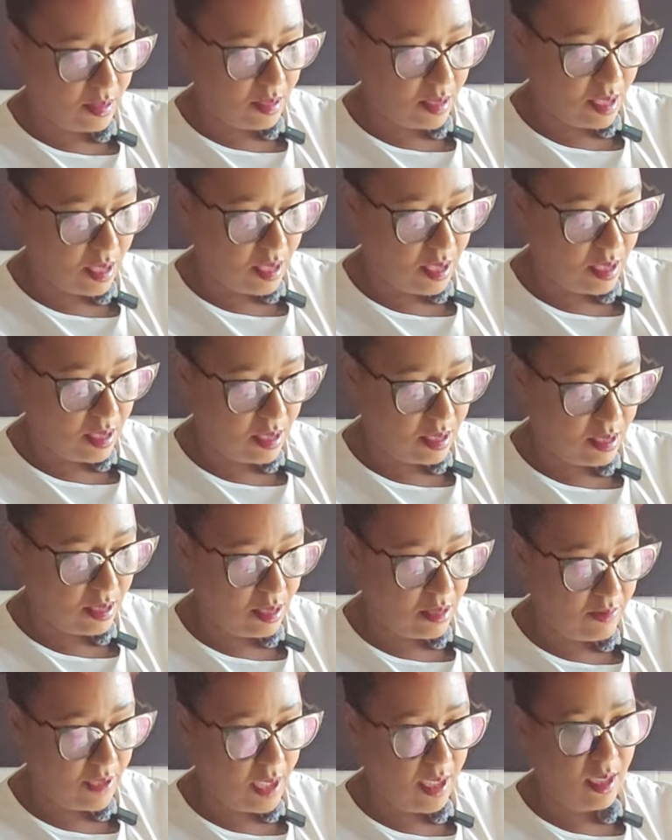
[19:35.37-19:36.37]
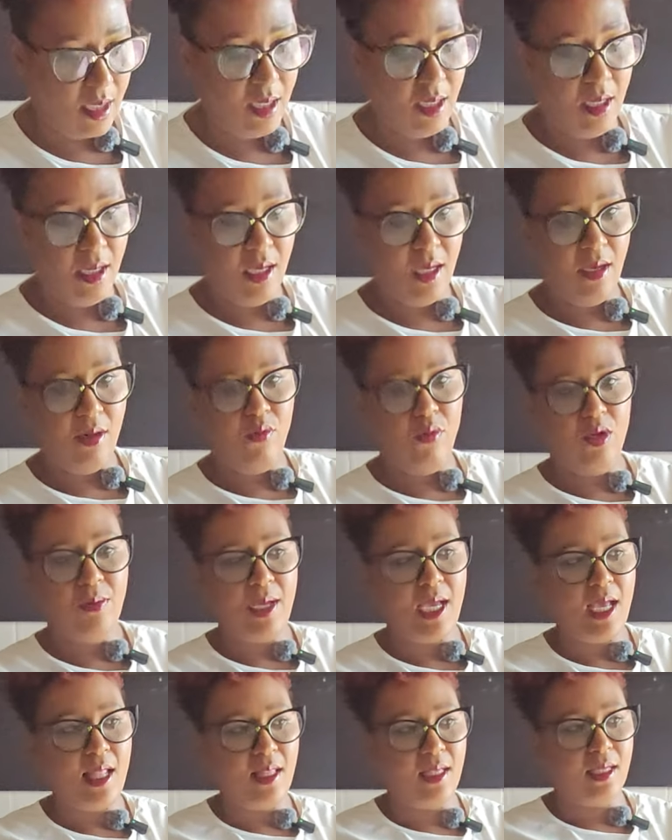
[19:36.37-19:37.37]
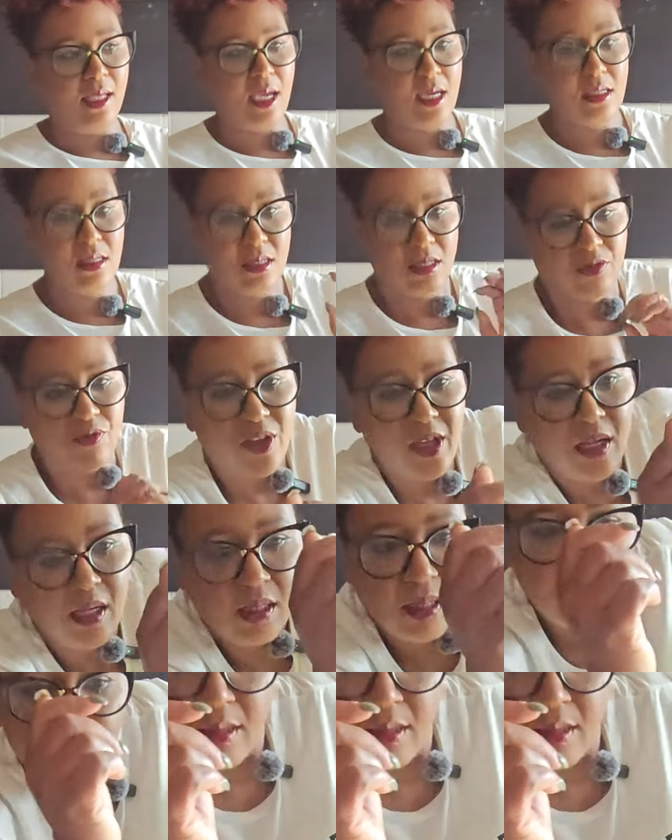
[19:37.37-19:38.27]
excuse me, one of my alocasias fell.